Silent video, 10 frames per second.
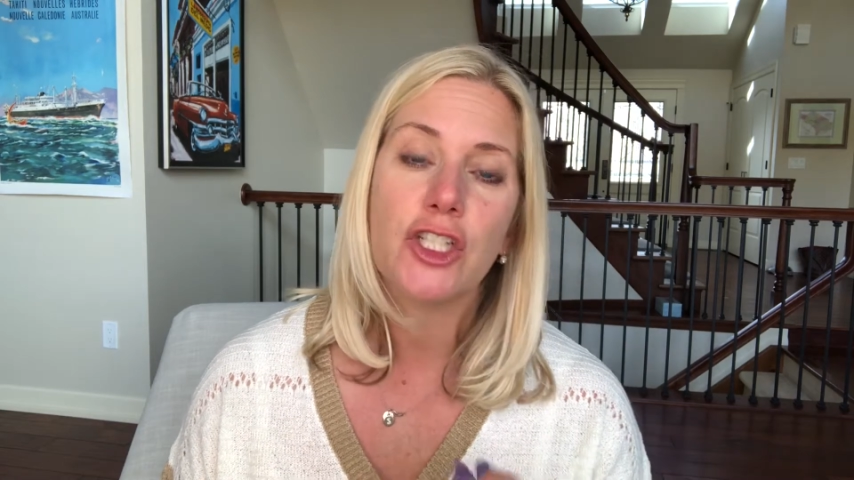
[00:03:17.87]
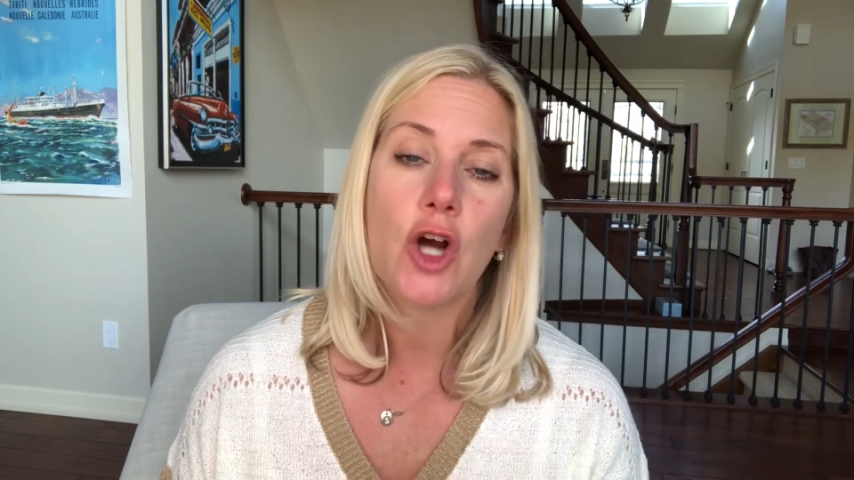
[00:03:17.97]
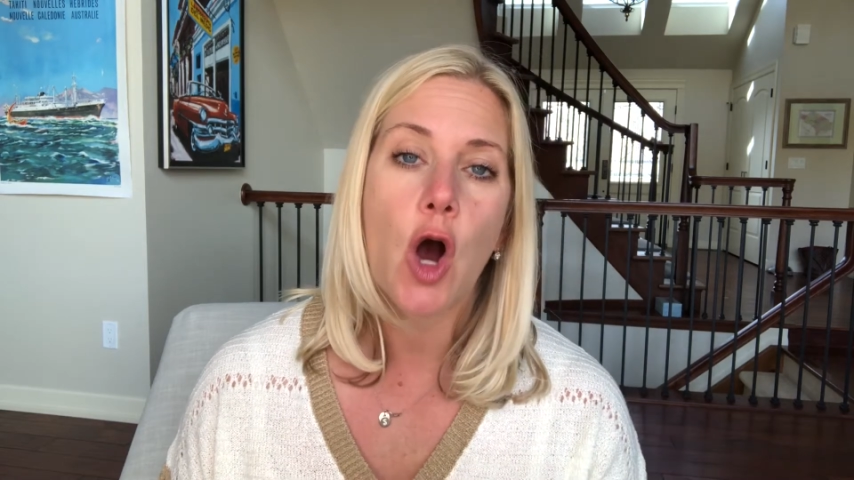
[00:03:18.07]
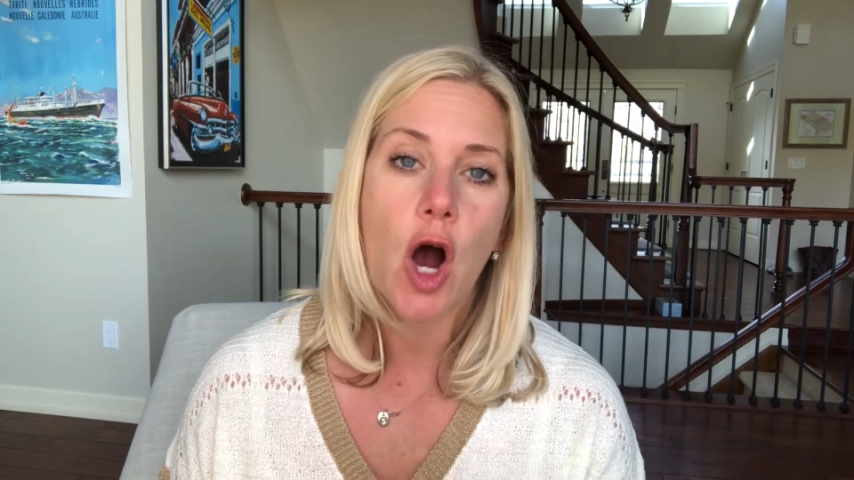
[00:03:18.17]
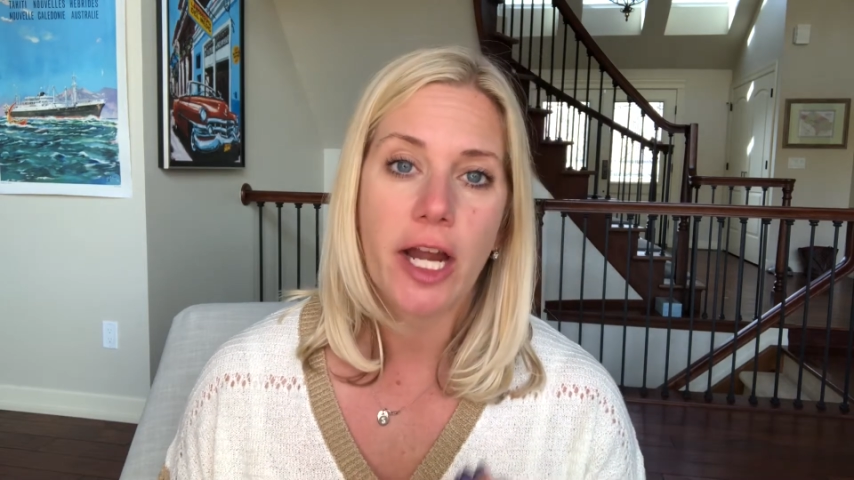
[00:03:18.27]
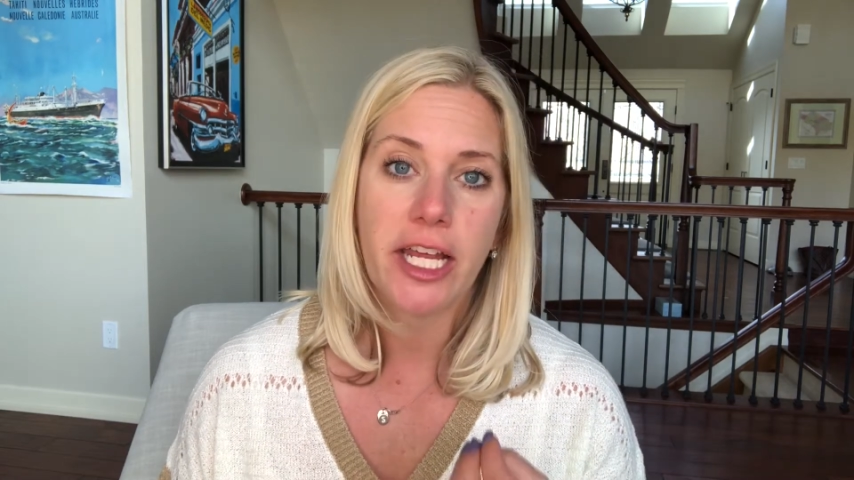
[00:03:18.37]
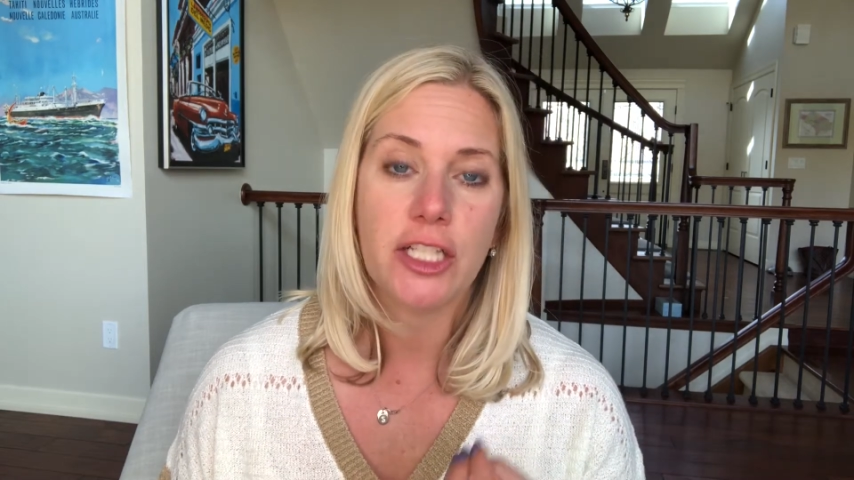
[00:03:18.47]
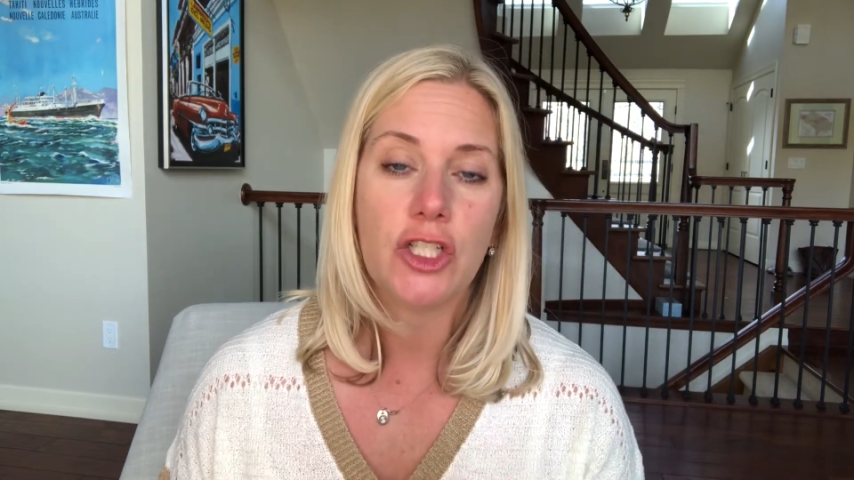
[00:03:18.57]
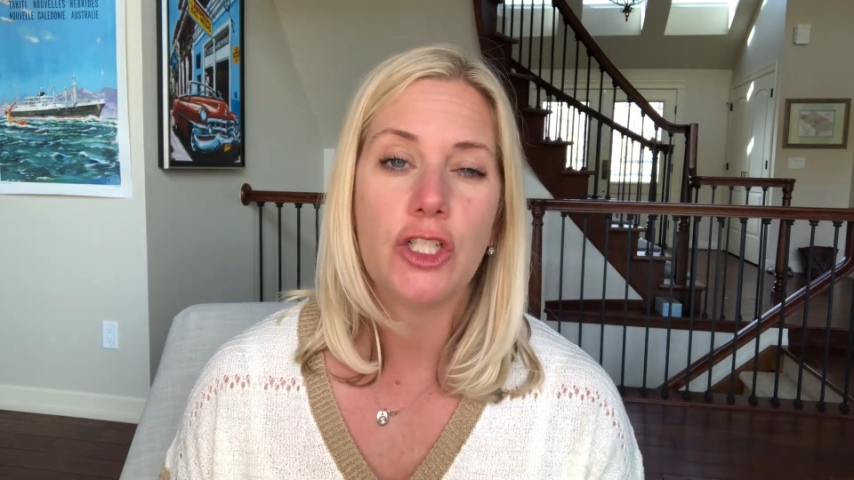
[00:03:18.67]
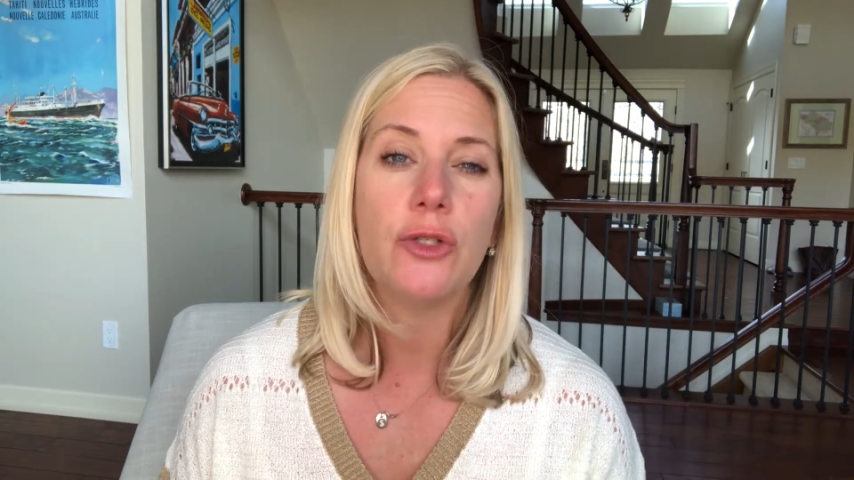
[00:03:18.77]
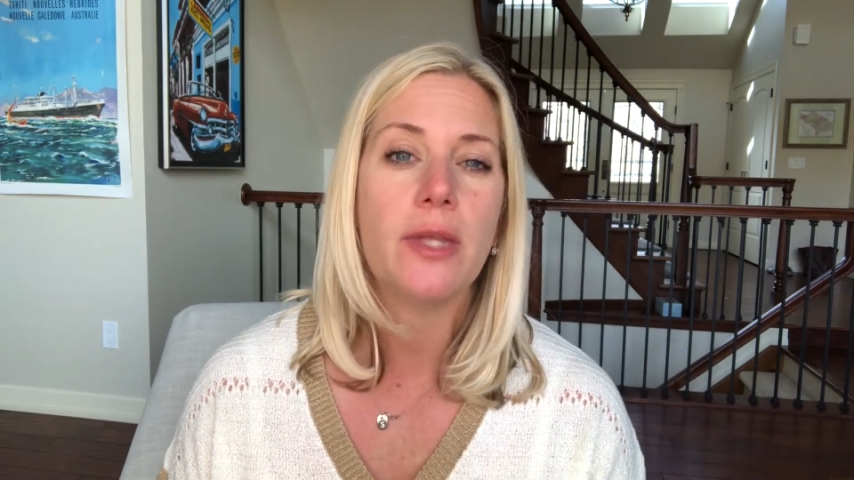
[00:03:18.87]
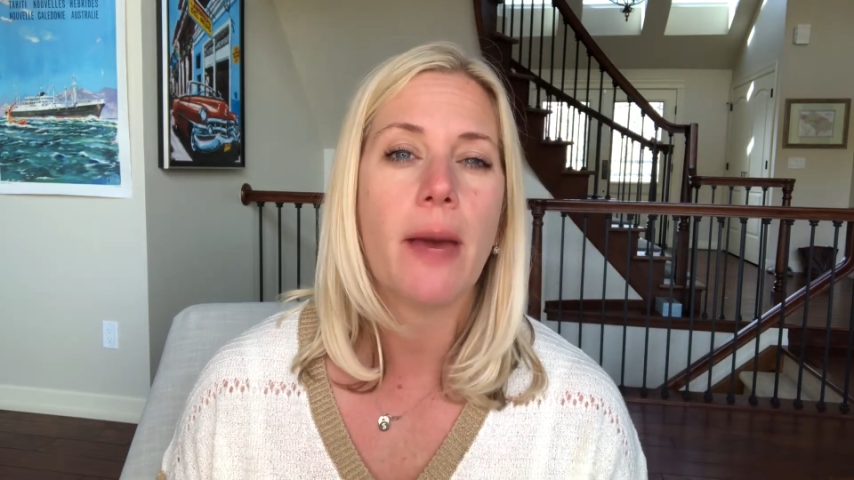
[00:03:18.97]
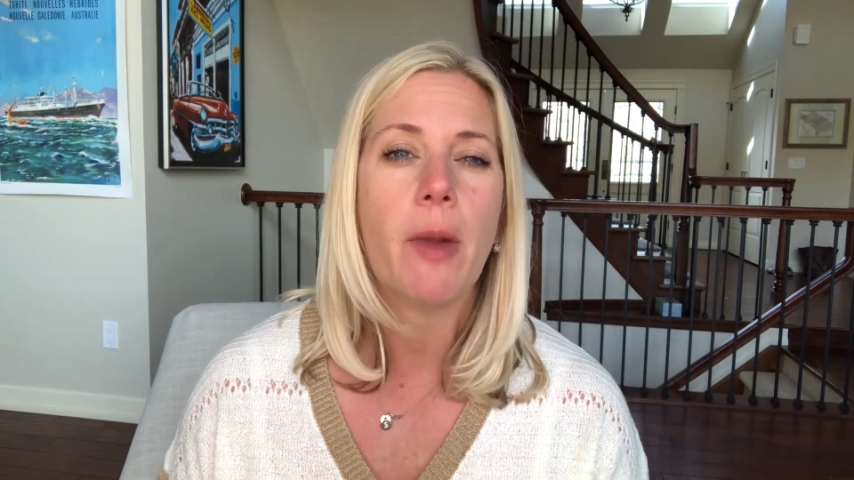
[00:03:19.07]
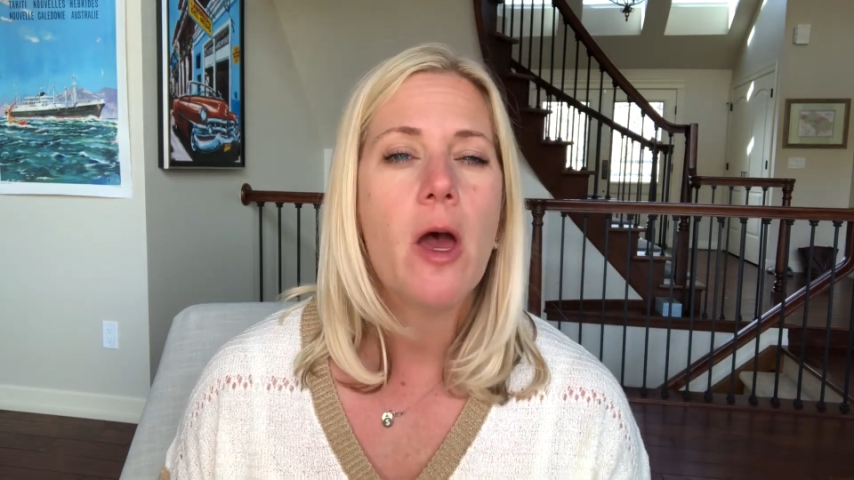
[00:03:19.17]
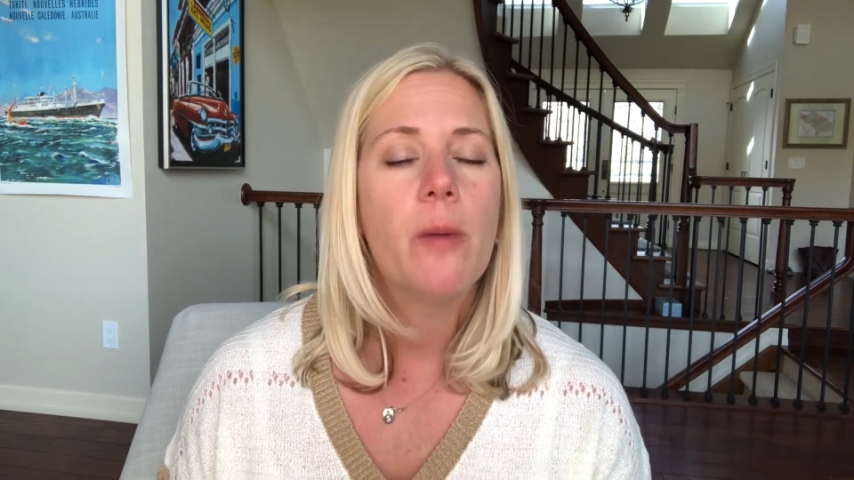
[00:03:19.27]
your audience to them.